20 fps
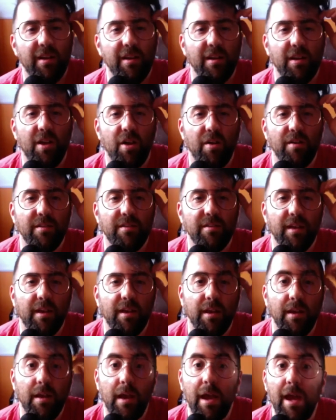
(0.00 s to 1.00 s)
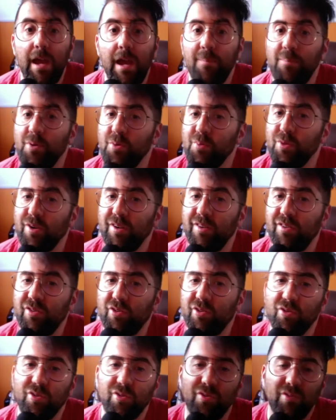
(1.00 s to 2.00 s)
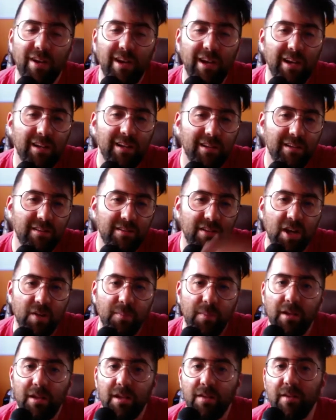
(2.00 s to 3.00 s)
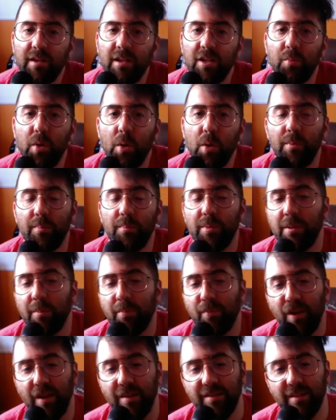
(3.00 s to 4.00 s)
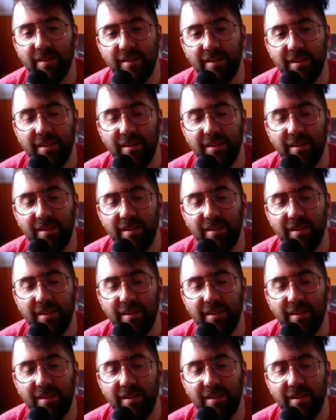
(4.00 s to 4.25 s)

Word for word: You know, it's like, "Hey, Bill Murray is cool, right?" Let's talk about living in the moment, being present.